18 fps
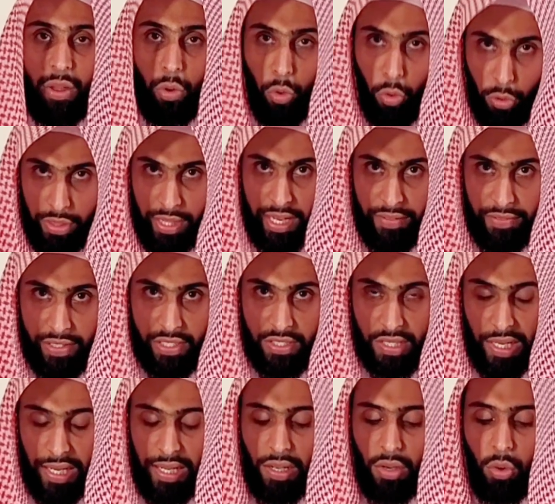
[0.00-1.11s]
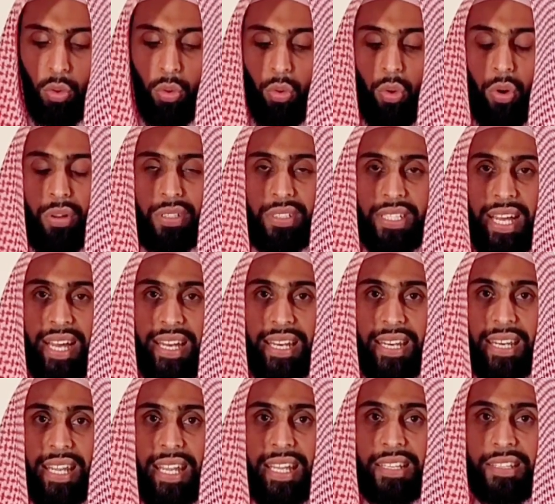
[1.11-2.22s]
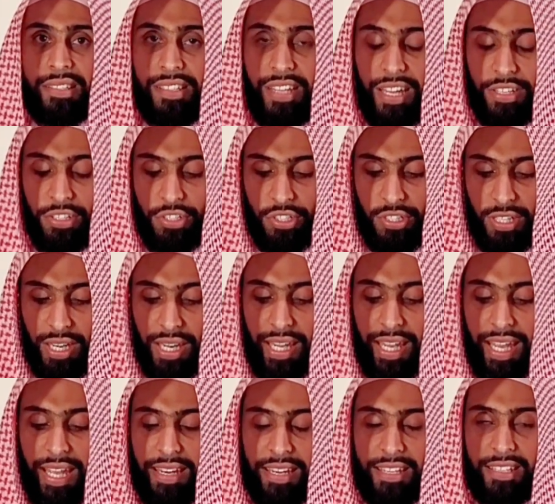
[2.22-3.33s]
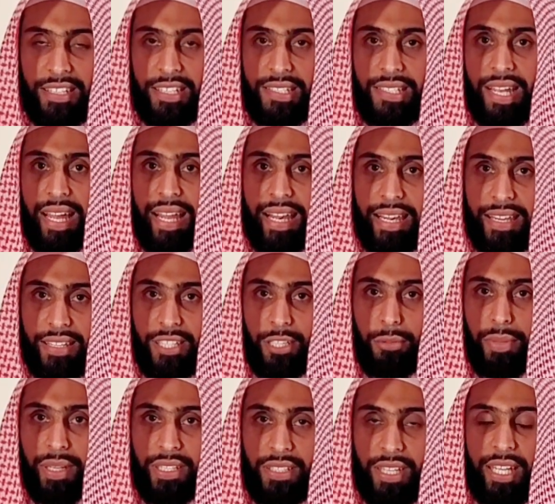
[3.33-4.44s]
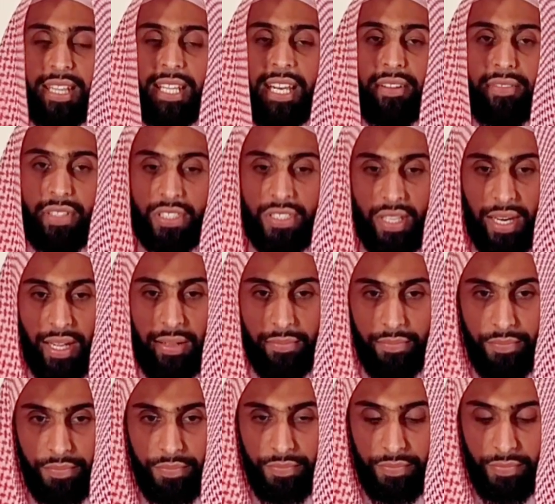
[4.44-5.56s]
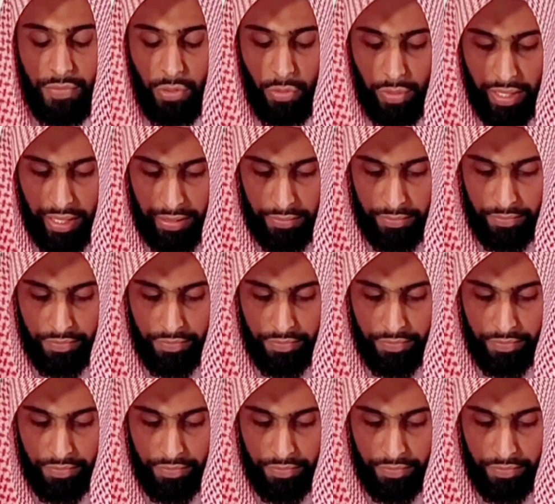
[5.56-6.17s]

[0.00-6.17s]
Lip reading: or the nafil salah, or done intentionally and it is a little bit in the nafil salah. Okay.